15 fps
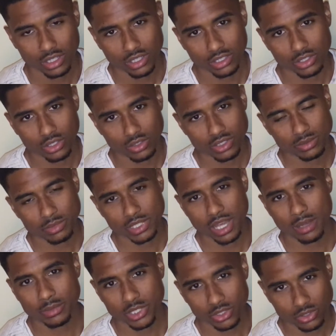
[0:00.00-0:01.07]
you know,
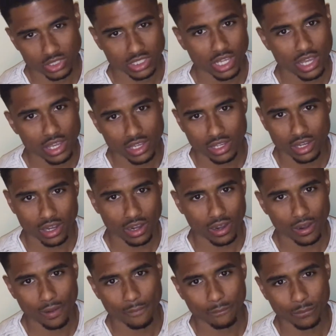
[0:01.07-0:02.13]
sometimes it'll say
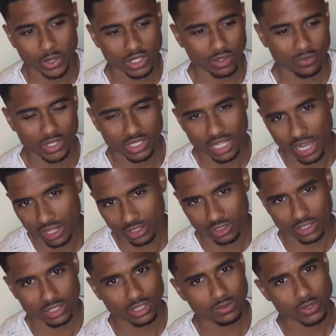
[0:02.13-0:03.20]
give
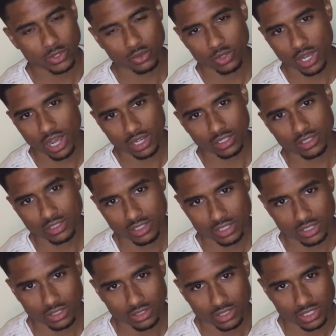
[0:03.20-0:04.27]
$1, give
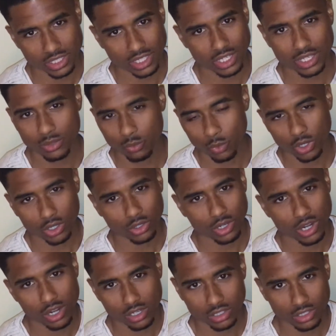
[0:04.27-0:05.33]
$2 to end world
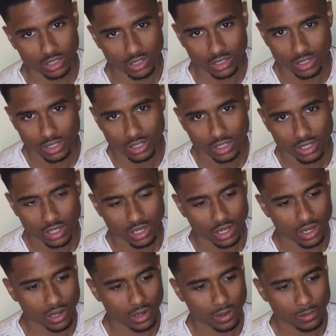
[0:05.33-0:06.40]
hunger.
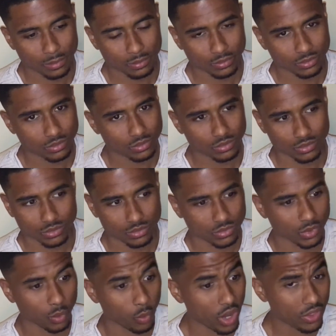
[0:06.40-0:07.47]
Um,
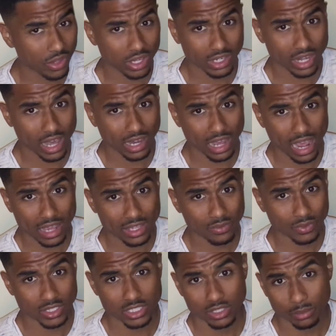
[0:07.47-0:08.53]
Whether or not I
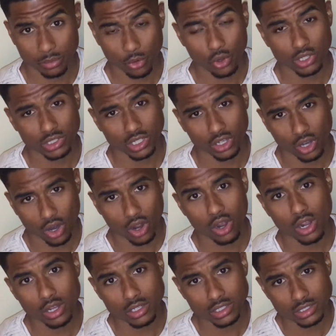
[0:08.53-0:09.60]
even support the
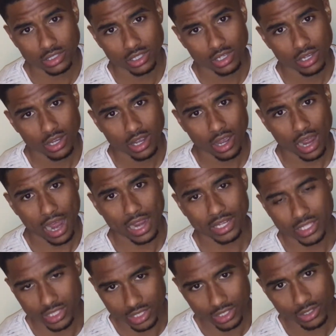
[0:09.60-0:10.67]
cause, I
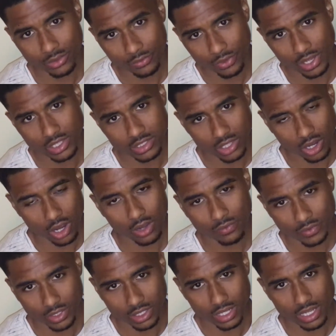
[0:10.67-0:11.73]
give as
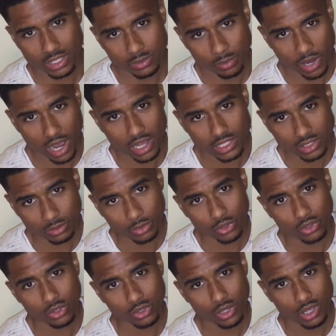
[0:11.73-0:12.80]
often as
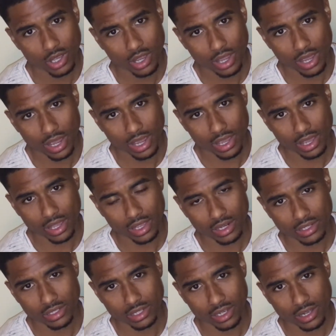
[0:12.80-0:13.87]
possible.
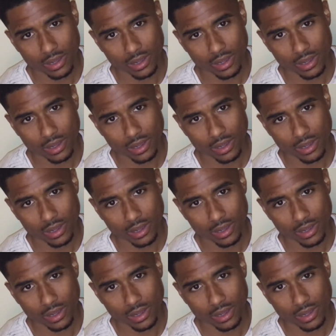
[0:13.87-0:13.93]
And